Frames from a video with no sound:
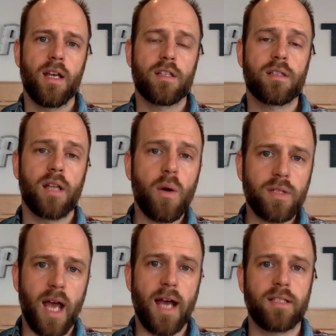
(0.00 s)
Slow
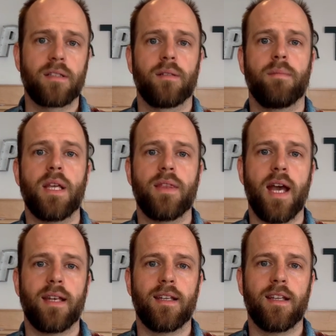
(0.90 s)
tests mean
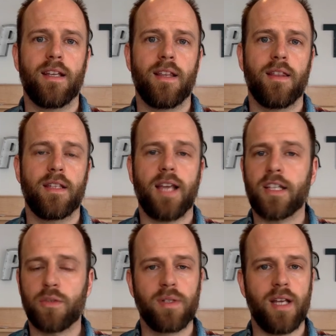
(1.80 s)
that the
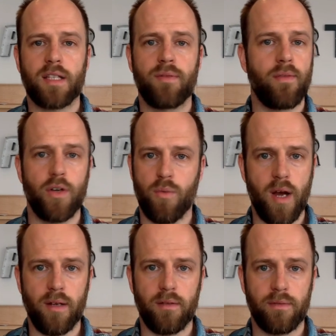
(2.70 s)
test suite takes forever to
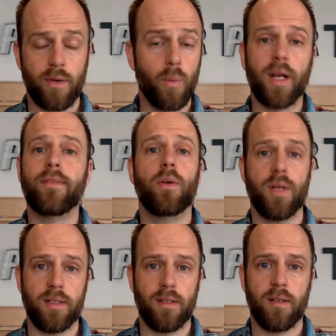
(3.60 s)
run, for whatever
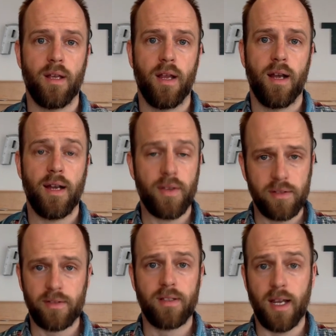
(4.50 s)
reason. Now this
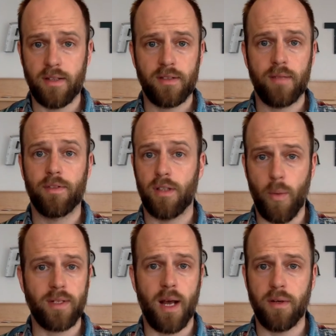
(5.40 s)
is a tendency of
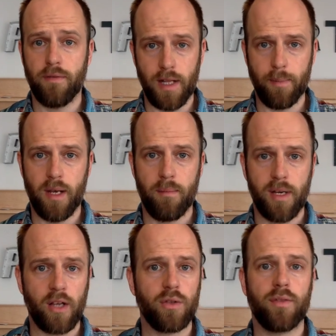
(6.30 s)
slowing down development
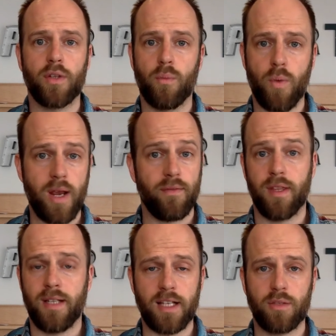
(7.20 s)
because you have to wait for
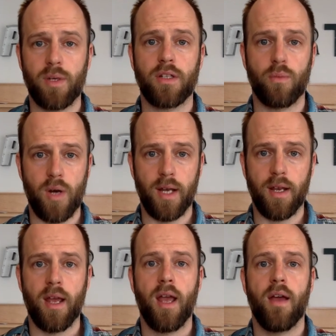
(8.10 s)
the test suite to
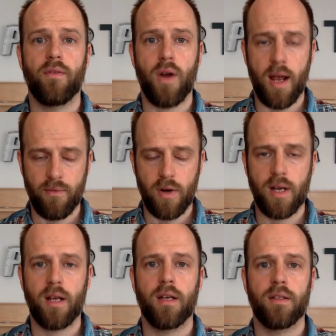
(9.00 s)
run for
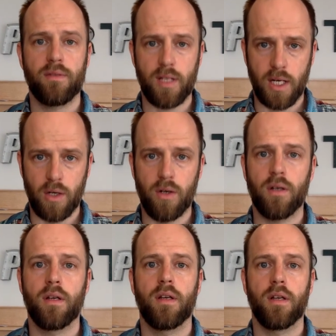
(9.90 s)
every
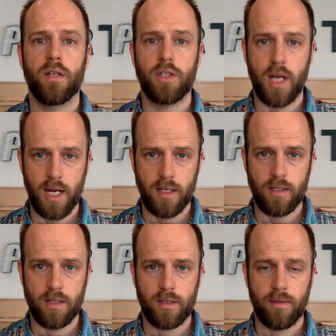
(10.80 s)
single
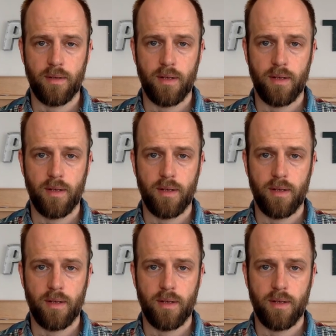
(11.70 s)
change.